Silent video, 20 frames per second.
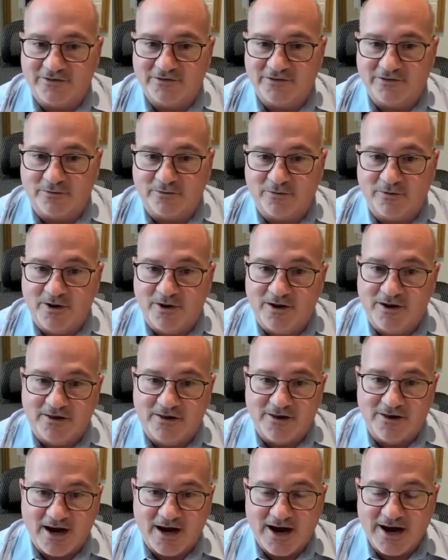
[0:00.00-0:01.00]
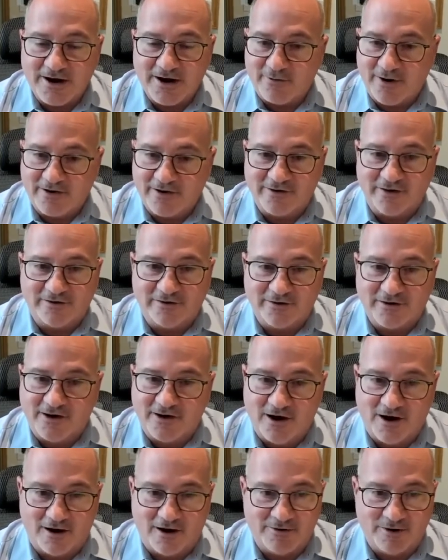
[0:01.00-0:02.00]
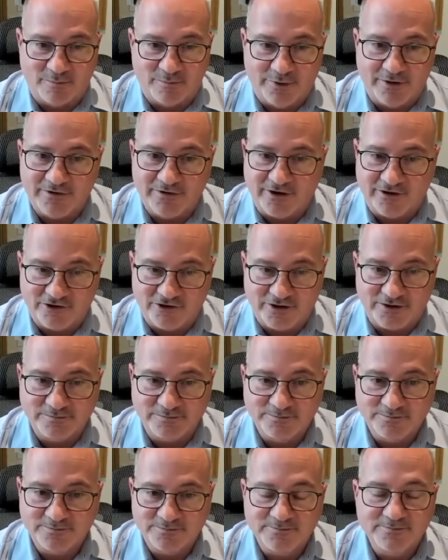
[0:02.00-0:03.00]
So the IRS's current position